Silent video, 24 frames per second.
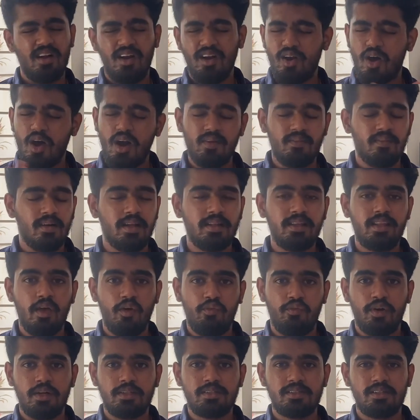not worth the
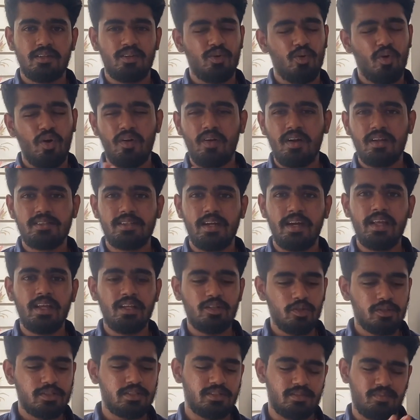efforts. Don't want to study.
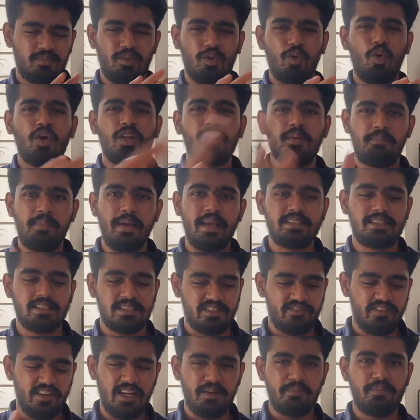Just know the
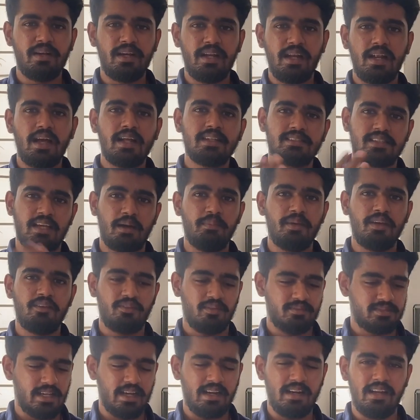basics. Vitamin D, na, it's coming
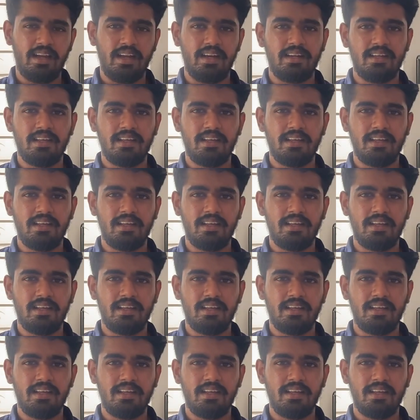from sunlight,